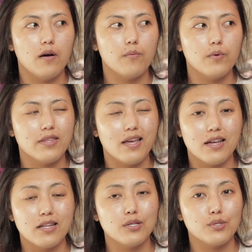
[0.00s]
with
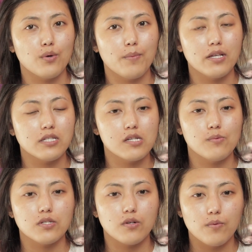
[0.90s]
acne, so my
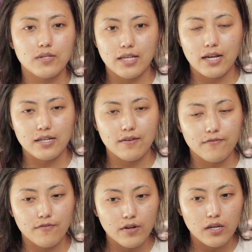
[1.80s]
skin was always acne
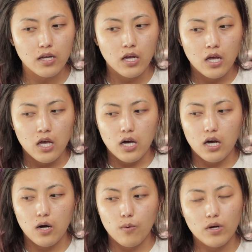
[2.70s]
free.
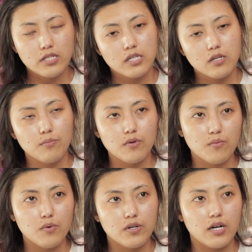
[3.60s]
Once in a
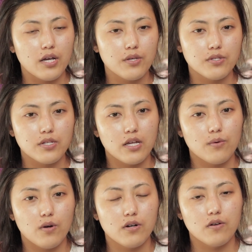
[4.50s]
blue moon I used to
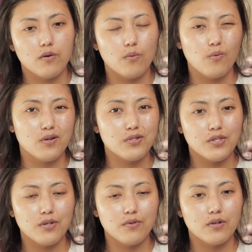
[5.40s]
get one or
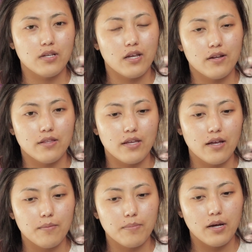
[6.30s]
two here and
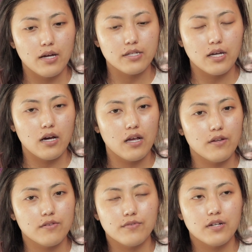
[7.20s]
there, but
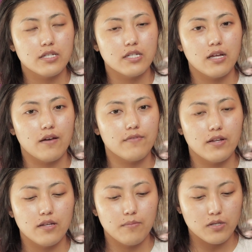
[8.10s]
I really didn't have
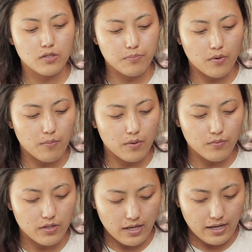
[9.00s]
any much
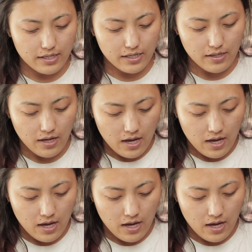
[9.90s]
problem with the acne.